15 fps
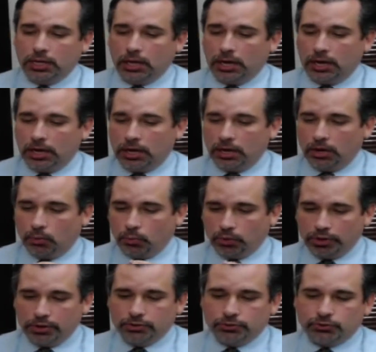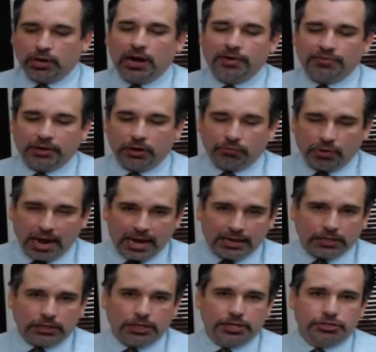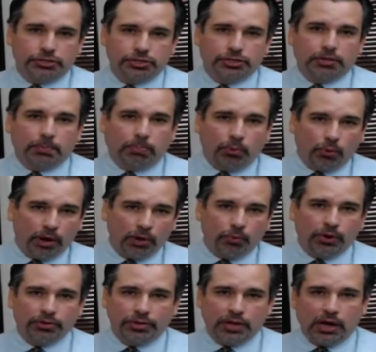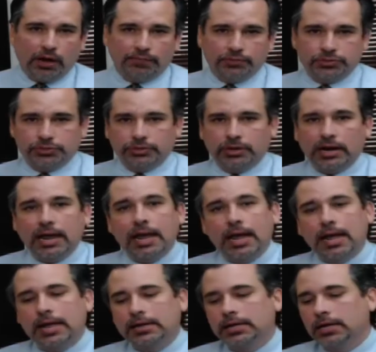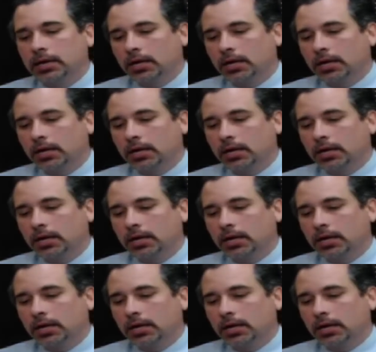Were you driving erratically to the point where the officer had